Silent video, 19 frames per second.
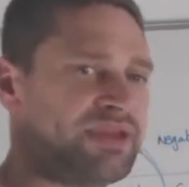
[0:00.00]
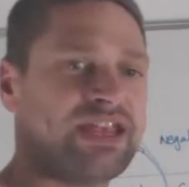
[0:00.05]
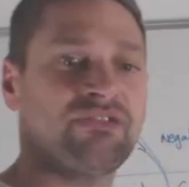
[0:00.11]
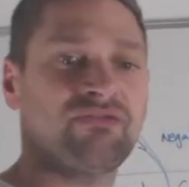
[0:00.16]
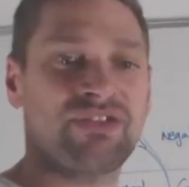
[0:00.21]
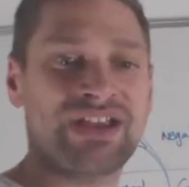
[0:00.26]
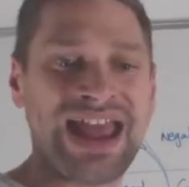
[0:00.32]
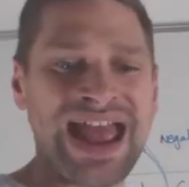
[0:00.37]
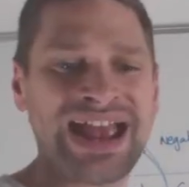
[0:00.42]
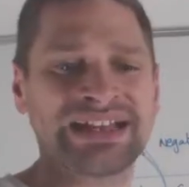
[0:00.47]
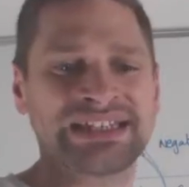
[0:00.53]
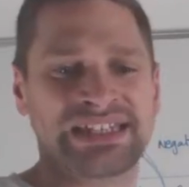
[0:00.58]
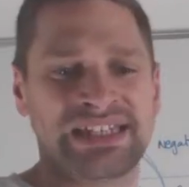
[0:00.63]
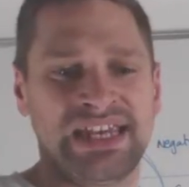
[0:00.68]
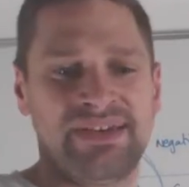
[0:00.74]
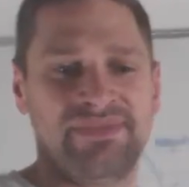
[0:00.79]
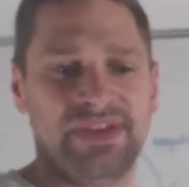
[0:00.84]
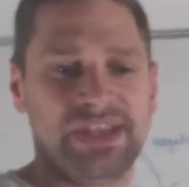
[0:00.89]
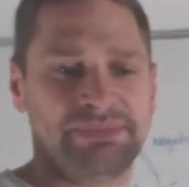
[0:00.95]
Being
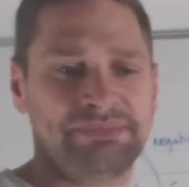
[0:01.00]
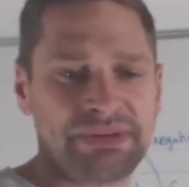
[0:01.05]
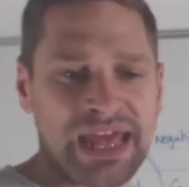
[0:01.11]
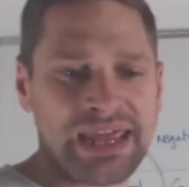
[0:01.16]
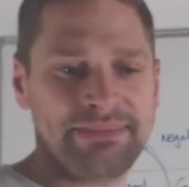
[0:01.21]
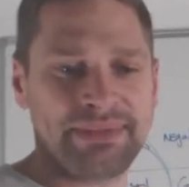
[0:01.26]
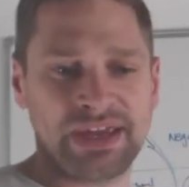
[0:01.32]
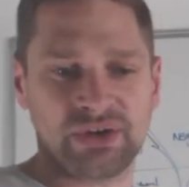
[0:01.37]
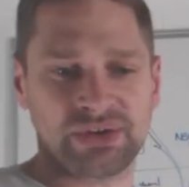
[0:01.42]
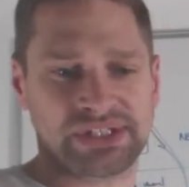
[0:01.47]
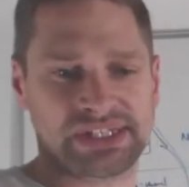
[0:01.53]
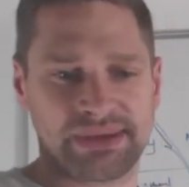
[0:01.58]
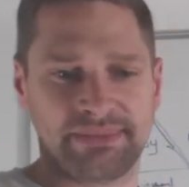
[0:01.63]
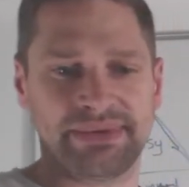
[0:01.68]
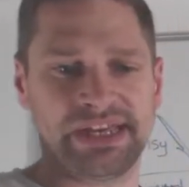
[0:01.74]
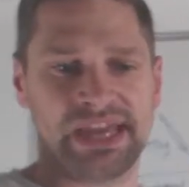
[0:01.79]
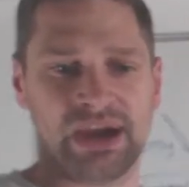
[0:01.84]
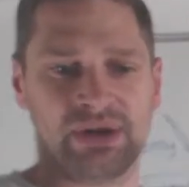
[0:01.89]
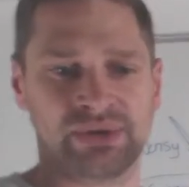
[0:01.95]
reactive is blaming it on
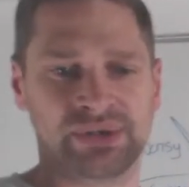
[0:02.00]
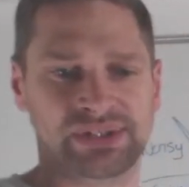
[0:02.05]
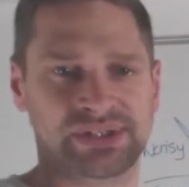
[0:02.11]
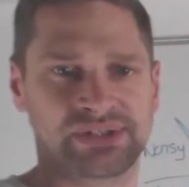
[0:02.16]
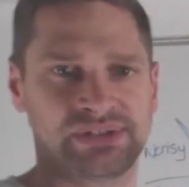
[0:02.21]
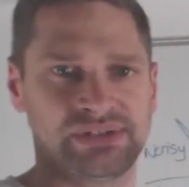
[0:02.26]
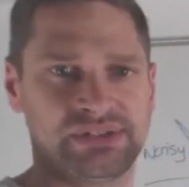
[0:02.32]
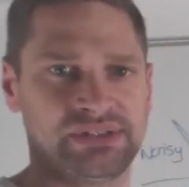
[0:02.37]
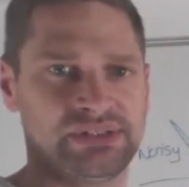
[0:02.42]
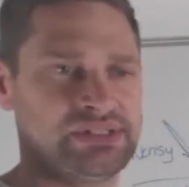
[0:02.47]
somebody else.